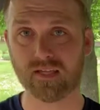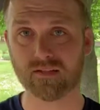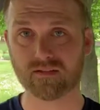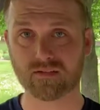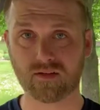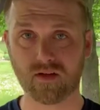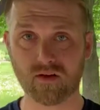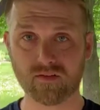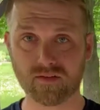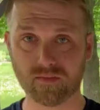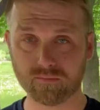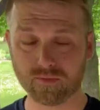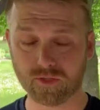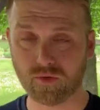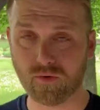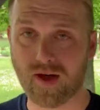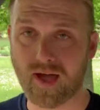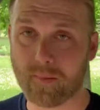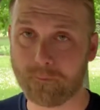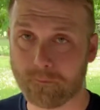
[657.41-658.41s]
It's called the
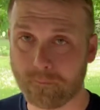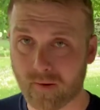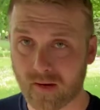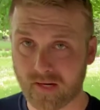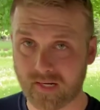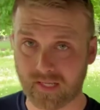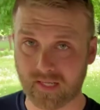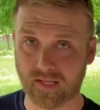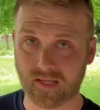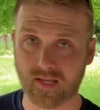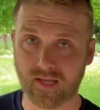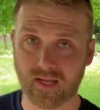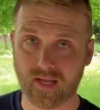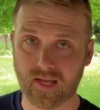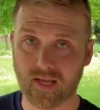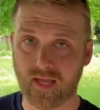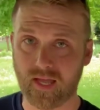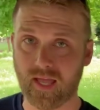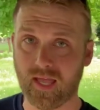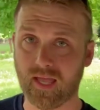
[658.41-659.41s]
Blueye Buddy,
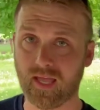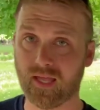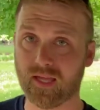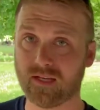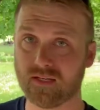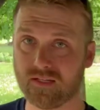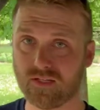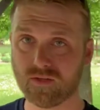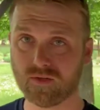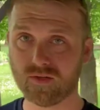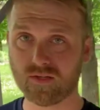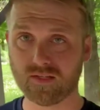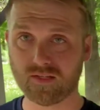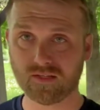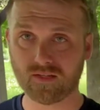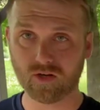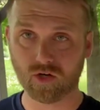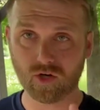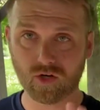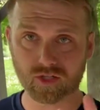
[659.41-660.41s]
and you
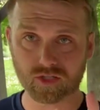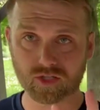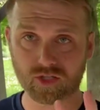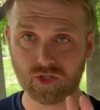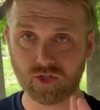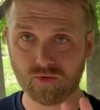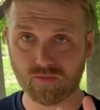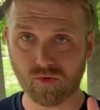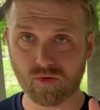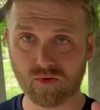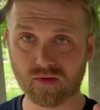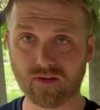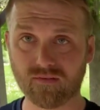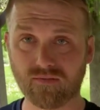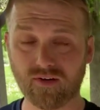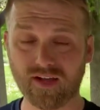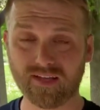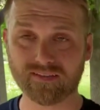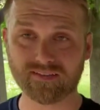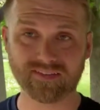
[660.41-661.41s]
can hook 2 more
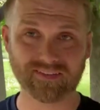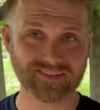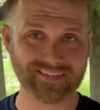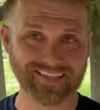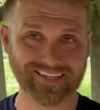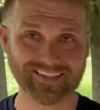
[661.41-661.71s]
devices